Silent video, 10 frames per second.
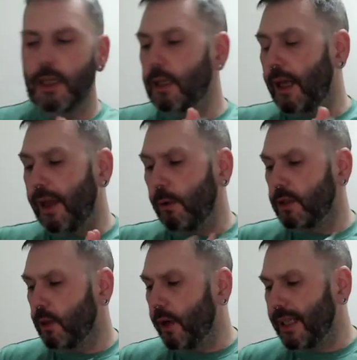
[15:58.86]
And that
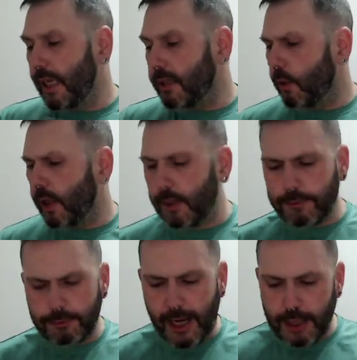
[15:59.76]
was quite nice, quite a
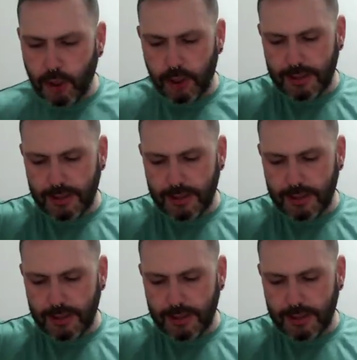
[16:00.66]
fresh